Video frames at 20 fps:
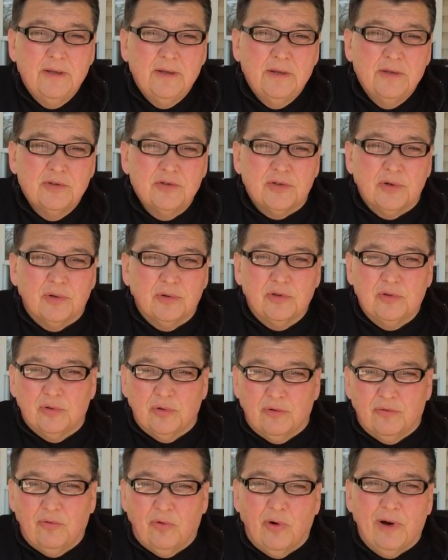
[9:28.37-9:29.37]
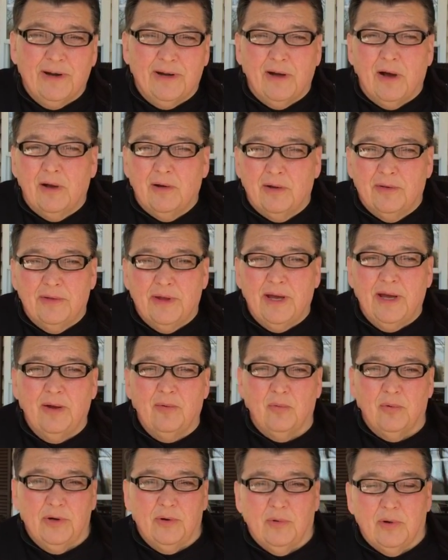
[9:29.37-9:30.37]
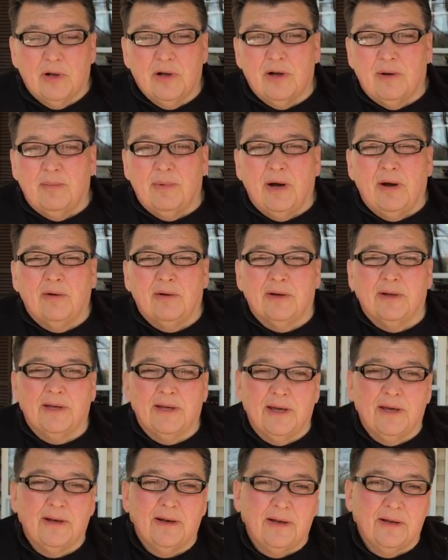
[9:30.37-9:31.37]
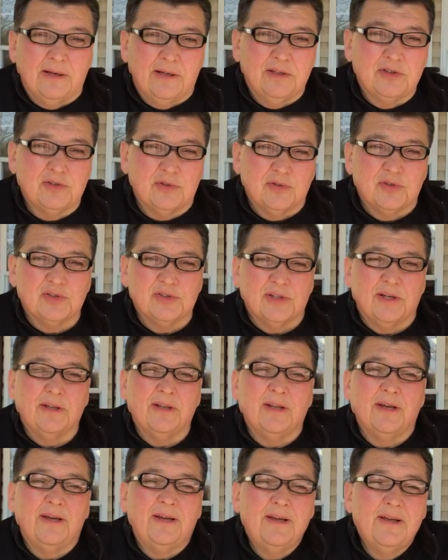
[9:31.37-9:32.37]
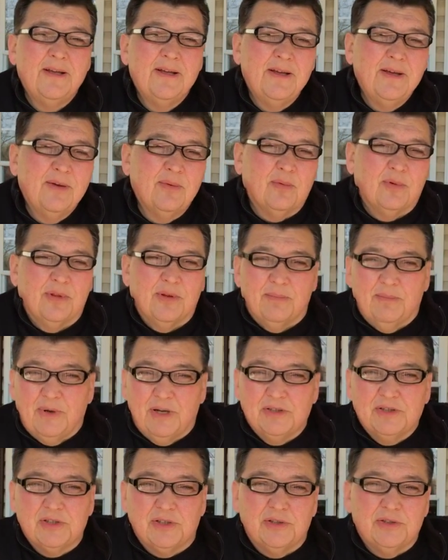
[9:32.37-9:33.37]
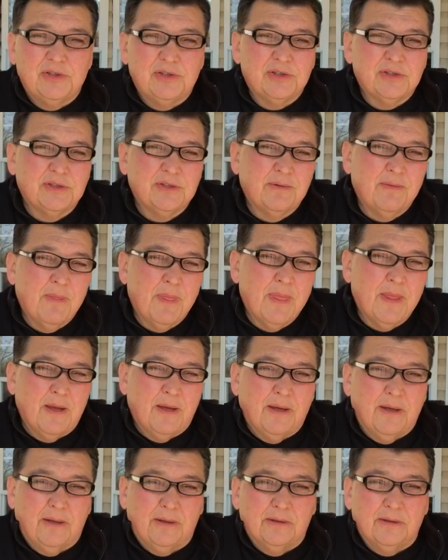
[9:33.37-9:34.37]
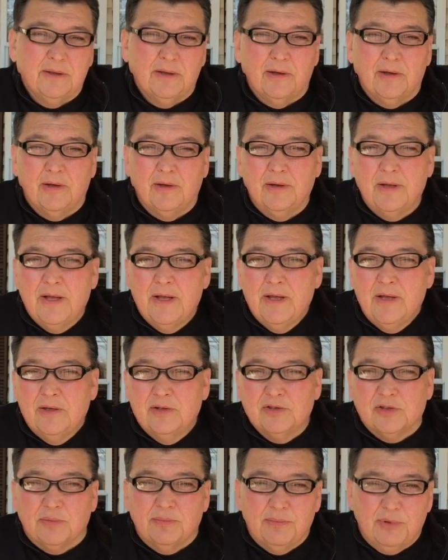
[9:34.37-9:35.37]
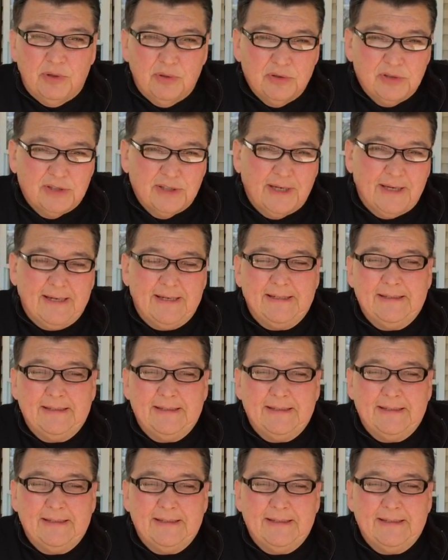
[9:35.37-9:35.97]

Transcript: So, to avoid all of that, we will come out again on Easter Sunday with a message and uh, some music,